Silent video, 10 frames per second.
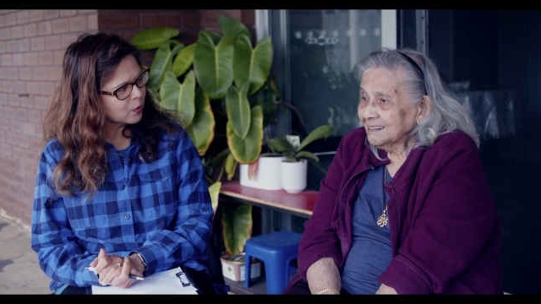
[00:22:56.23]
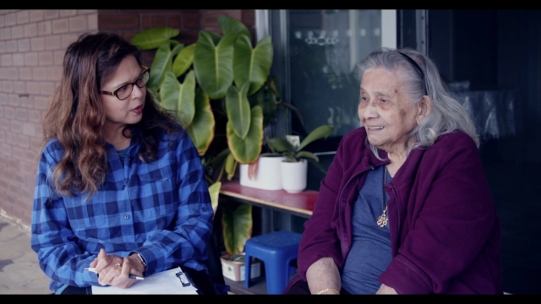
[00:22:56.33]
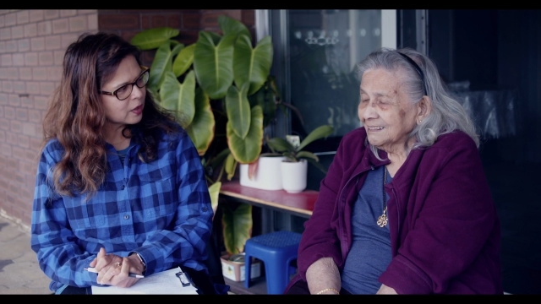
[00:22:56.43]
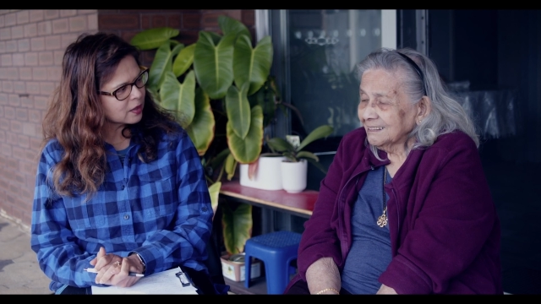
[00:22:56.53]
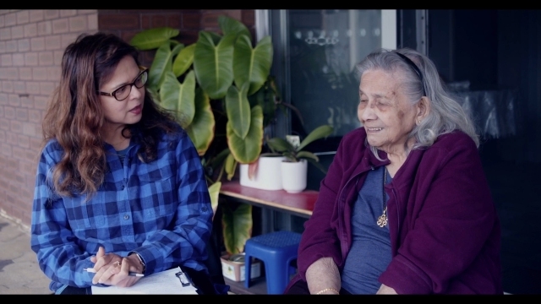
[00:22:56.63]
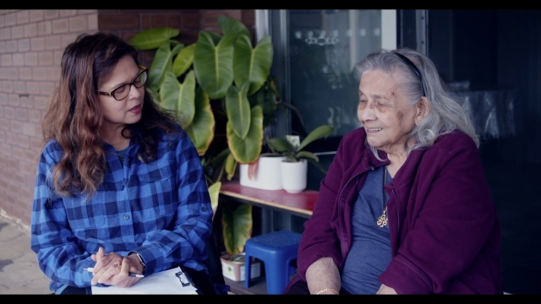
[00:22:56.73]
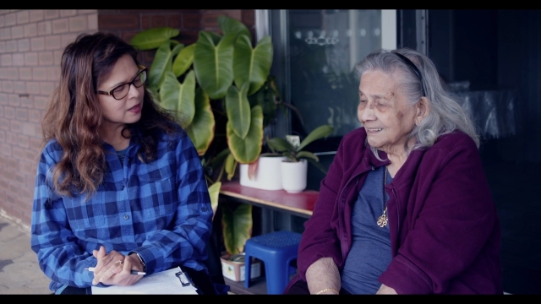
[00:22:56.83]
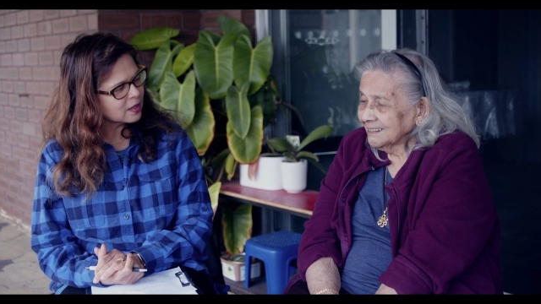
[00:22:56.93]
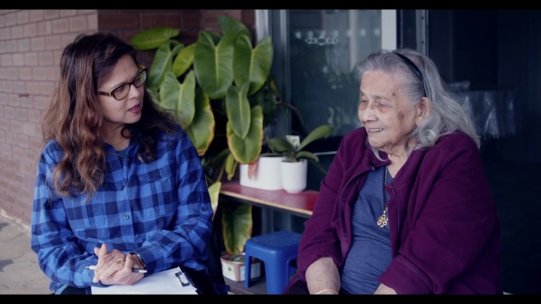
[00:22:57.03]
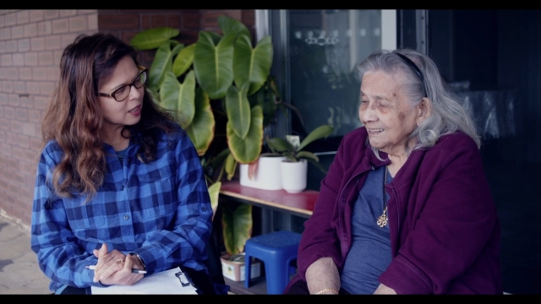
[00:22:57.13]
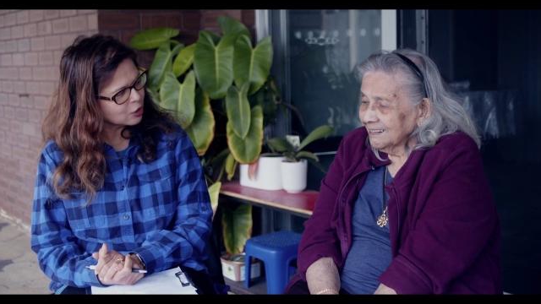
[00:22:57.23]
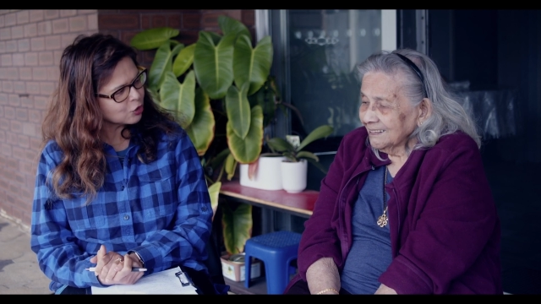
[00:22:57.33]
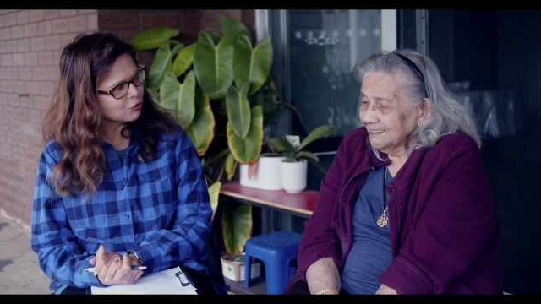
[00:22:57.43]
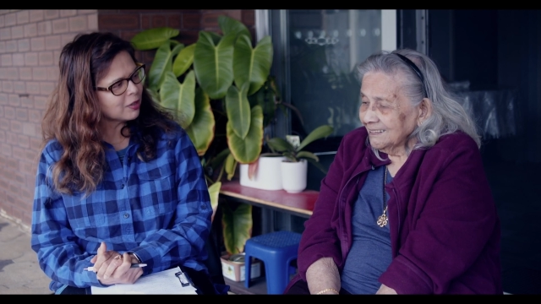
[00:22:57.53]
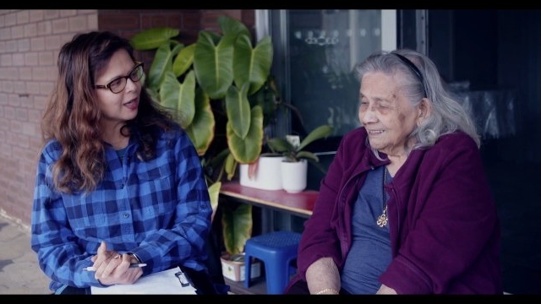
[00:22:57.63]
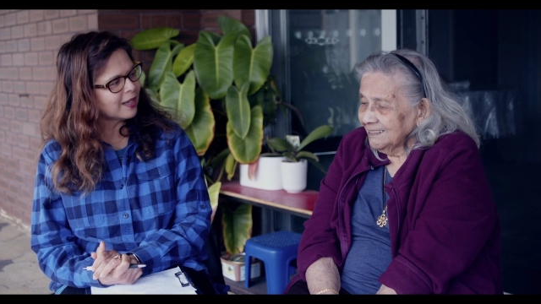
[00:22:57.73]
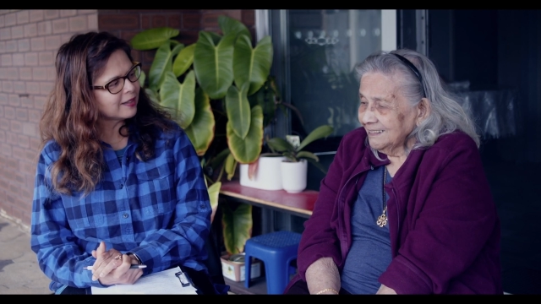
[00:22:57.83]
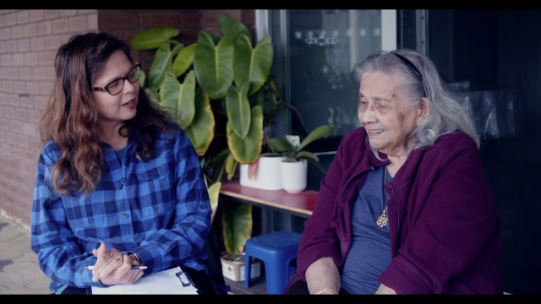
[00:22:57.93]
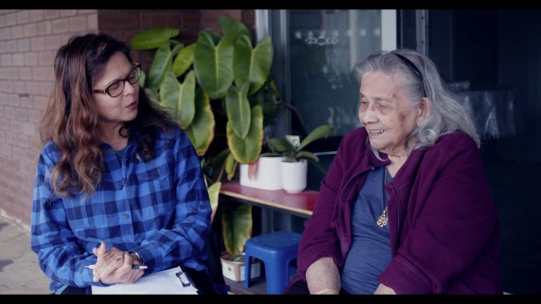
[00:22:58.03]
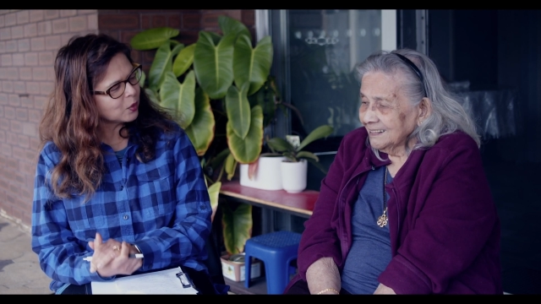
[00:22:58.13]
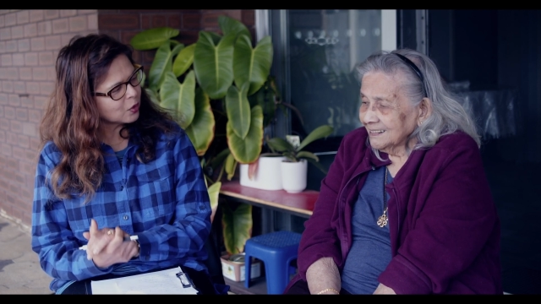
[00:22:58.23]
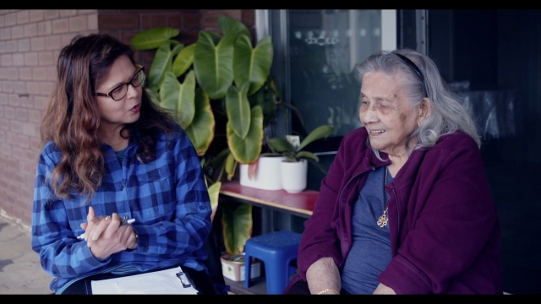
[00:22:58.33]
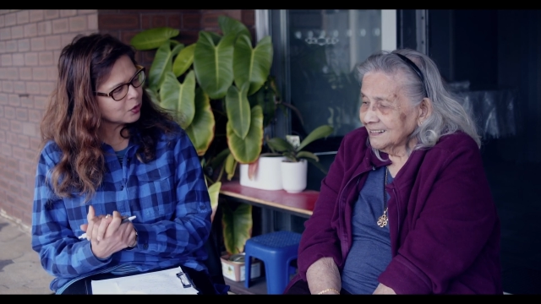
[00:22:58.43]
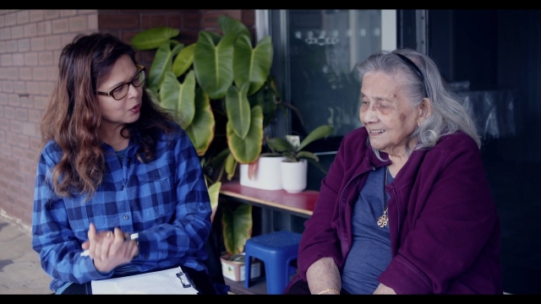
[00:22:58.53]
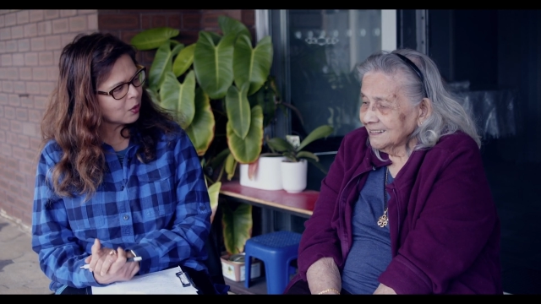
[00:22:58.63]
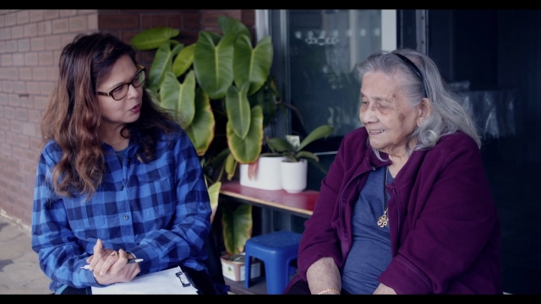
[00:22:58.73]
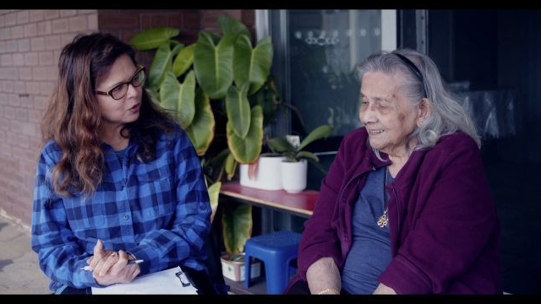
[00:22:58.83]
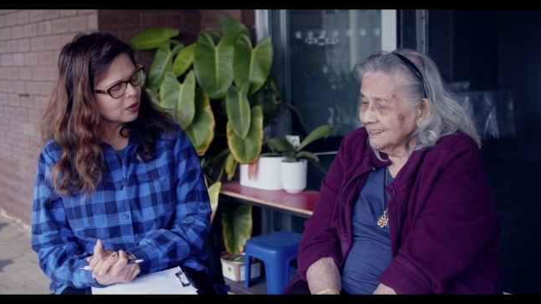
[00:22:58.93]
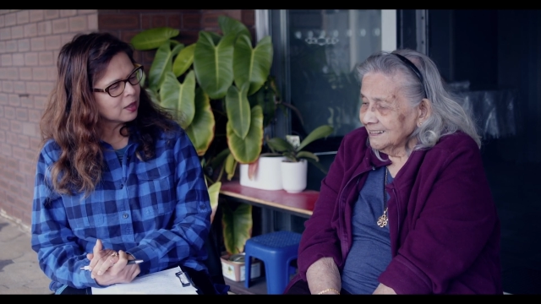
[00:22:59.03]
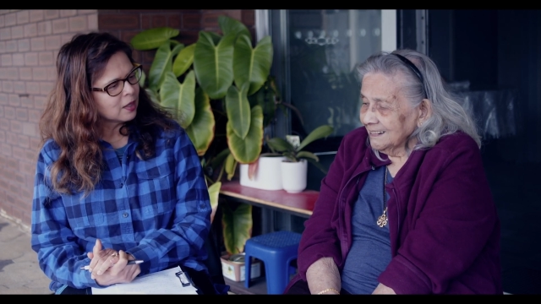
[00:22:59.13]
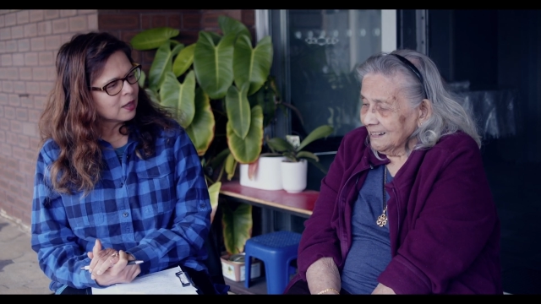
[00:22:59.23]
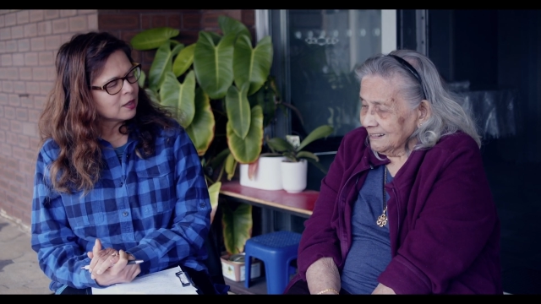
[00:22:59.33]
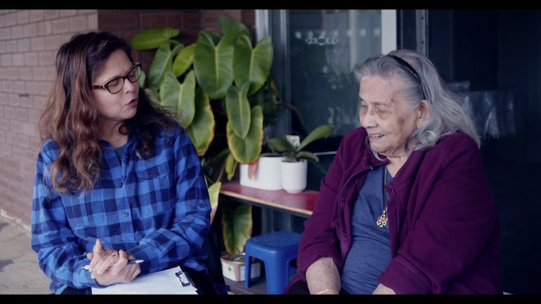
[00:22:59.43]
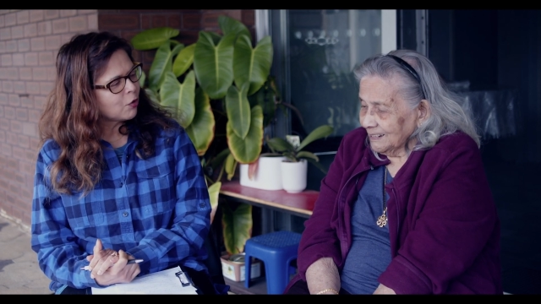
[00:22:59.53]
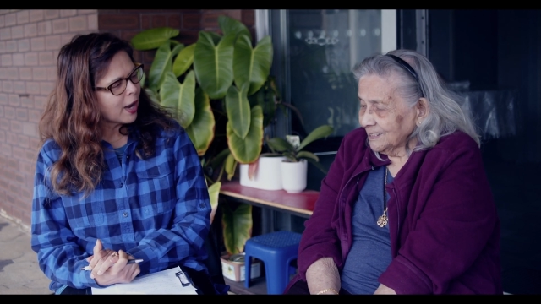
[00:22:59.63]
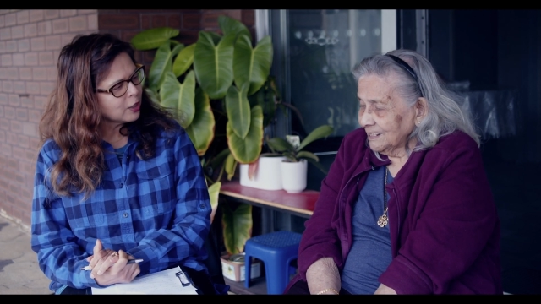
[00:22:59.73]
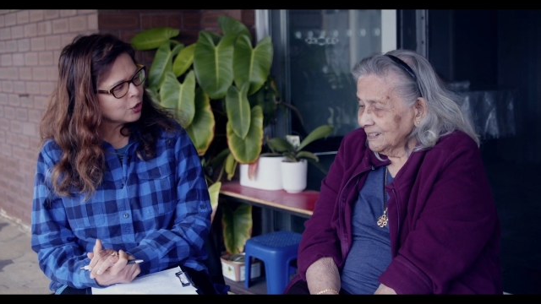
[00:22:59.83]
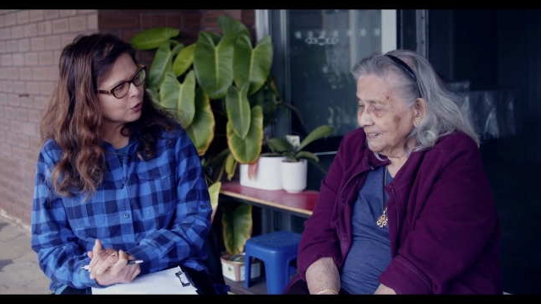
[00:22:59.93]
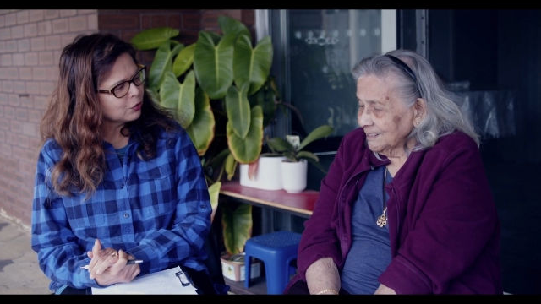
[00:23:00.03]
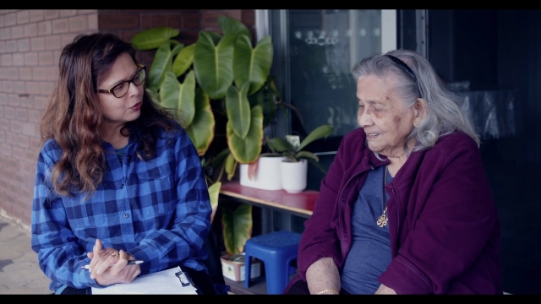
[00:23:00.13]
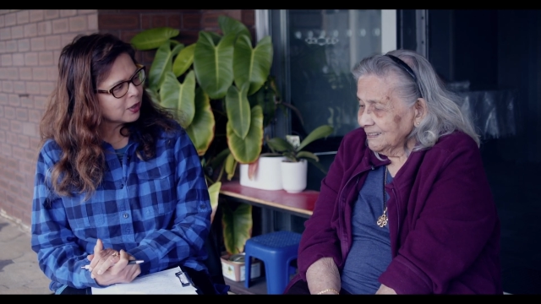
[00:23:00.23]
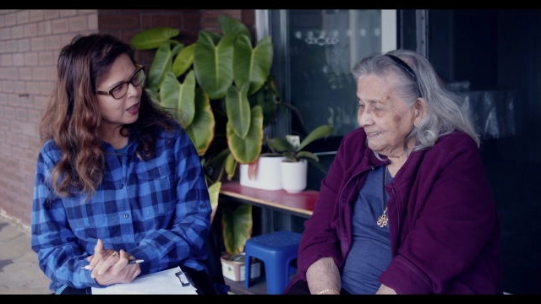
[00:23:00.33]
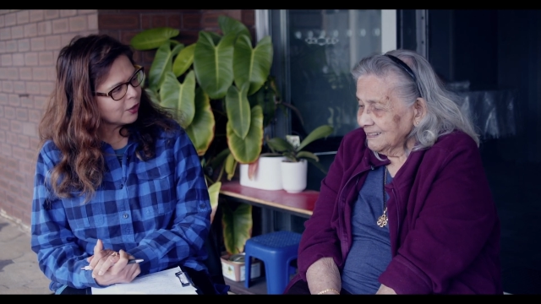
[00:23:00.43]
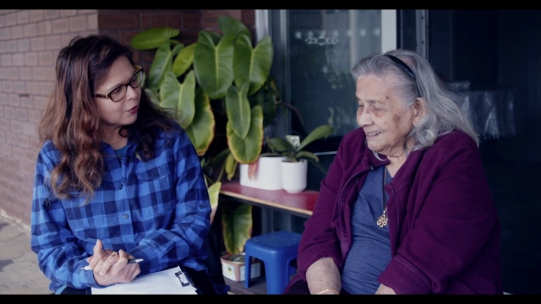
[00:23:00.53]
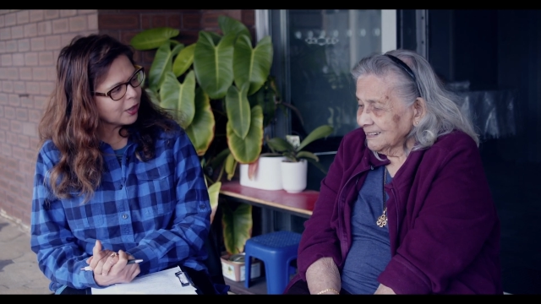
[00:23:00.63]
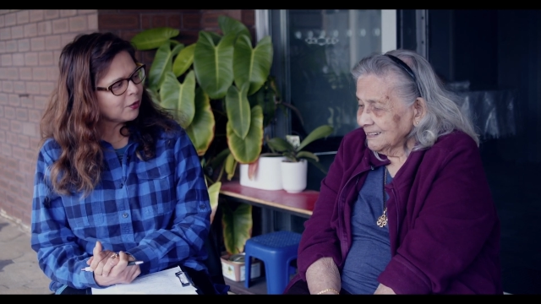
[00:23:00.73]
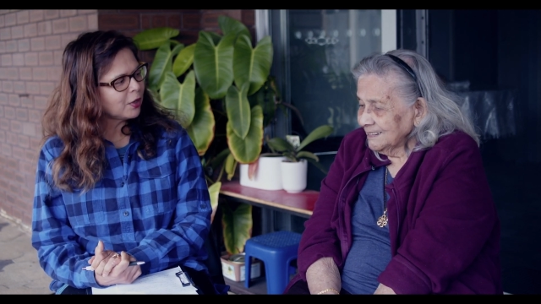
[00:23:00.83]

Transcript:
Speaker 1: with us. This is history, and uh, we'll go to our grandchildren and great